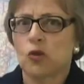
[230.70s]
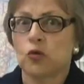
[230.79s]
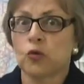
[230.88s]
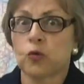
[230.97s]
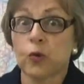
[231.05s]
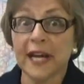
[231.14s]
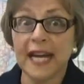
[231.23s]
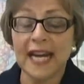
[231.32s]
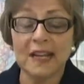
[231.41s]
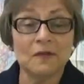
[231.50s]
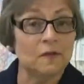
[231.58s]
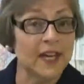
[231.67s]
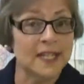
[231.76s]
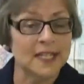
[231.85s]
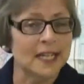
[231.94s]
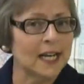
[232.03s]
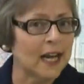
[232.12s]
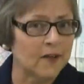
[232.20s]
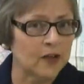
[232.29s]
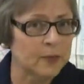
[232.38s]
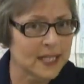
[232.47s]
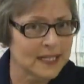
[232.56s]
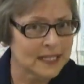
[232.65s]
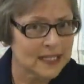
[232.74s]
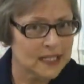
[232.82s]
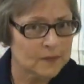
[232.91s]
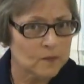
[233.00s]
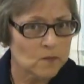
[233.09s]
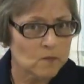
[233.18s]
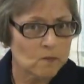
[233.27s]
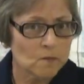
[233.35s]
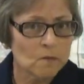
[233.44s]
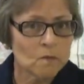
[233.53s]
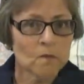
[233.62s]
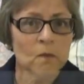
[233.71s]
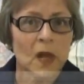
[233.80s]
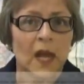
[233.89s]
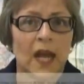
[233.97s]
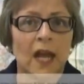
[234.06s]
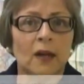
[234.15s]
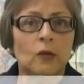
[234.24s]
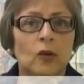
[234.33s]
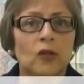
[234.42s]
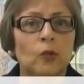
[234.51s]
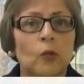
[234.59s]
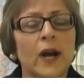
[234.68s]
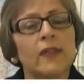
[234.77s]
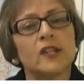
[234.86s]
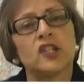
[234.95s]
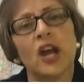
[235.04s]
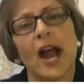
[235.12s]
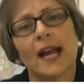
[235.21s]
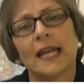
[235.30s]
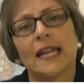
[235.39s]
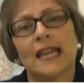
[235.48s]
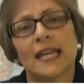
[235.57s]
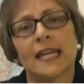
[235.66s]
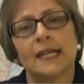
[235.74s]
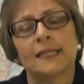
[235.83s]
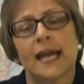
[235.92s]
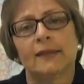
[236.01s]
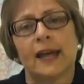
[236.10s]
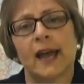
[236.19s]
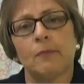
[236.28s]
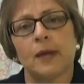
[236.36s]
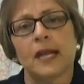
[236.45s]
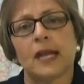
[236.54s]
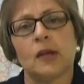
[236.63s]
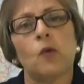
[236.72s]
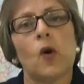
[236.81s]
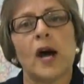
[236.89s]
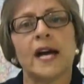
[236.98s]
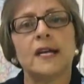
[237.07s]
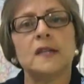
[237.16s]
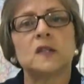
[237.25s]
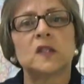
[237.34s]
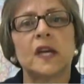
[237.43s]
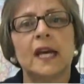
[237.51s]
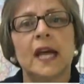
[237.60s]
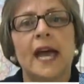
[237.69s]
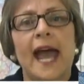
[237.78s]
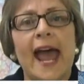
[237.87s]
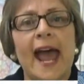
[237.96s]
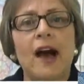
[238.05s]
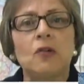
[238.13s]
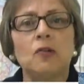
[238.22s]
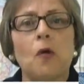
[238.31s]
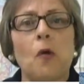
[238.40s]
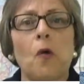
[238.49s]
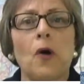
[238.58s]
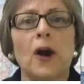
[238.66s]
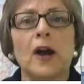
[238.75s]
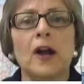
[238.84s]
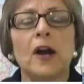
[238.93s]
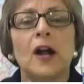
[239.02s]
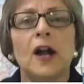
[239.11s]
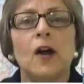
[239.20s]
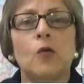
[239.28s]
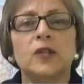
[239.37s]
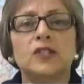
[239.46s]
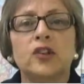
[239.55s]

reinventing government? And one of the shocking things at that meeting was Al Gore was